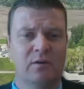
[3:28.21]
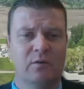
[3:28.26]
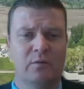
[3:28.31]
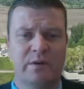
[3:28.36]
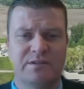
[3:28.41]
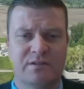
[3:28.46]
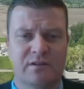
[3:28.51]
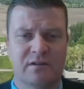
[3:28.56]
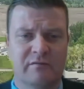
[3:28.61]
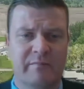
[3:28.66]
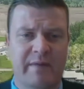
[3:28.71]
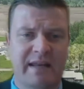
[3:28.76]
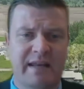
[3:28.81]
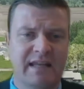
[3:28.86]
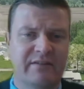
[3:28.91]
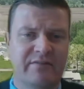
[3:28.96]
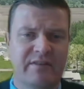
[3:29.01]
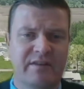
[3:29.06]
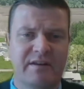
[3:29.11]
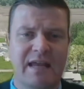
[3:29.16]
We serve
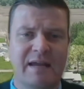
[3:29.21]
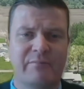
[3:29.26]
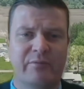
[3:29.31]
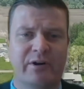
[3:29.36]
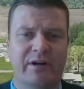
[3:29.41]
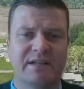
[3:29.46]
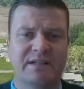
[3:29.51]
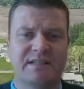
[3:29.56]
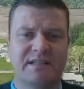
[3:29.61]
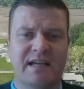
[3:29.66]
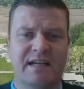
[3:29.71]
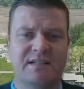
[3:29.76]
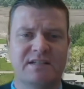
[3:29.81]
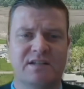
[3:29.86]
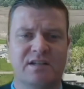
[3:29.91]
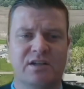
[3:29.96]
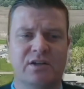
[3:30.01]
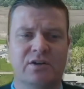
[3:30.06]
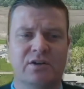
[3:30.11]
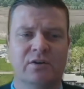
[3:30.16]
many of the neighboring
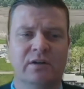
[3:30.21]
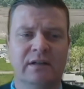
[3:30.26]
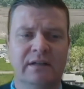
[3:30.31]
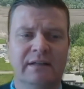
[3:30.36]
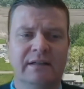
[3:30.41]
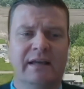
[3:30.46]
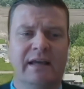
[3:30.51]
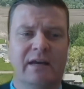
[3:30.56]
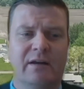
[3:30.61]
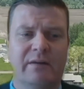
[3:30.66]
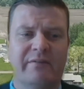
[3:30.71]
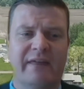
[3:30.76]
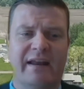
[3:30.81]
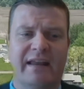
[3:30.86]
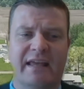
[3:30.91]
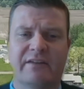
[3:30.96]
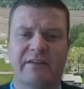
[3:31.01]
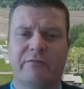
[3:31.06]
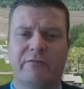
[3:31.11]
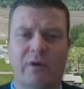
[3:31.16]
states to you. So we've got
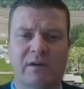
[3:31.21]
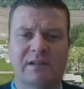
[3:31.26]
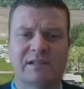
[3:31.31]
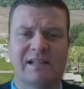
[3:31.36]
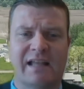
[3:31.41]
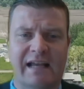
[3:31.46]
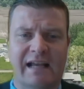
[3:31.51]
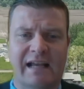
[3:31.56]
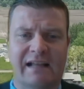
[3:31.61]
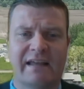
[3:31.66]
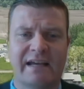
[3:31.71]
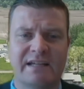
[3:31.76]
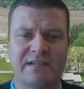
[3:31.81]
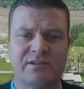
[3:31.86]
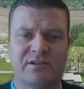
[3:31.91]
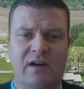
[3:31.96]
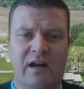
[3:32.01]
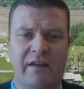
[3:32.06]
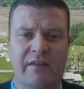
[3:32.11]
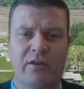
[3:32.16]
to get focused like a
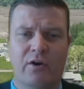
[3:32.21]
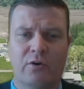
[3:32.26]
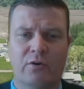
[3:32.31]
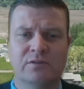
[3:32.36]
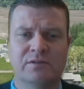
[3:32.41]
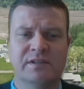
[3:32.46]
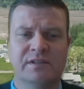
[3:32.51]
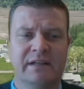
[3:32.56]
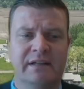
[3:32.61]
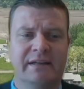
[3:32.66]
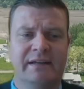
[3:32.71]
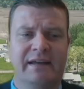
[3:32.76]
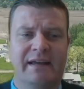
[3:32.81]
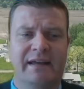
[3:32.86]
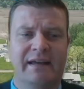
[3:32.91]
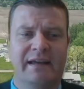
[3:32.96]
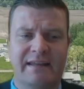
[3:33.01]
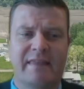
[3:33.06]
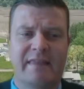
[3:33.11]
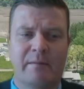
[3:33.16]
laser on those
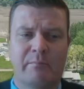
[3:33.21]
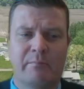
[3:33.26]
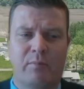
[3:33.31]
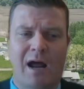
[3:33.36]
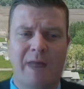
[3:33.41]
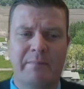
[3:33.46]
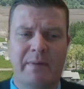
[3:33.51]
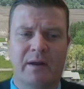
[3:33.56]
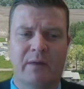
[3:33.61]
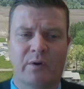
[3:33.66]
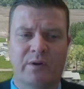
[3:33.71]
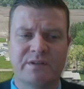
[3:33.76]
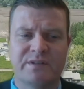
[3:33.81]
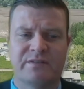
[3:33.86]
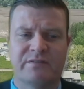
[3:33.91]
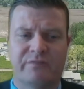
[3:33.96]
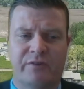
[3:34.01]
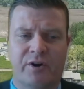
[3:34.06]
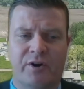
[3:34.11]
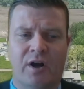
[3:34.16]
and get them broadband
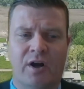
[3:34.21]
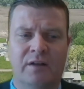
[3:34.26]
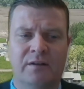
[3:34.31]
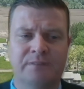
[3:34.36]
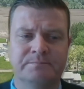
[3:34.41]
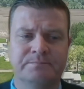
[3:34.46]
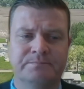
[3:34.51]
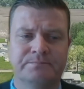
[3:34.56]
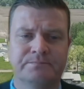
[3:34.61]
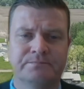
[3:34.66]
once and for all.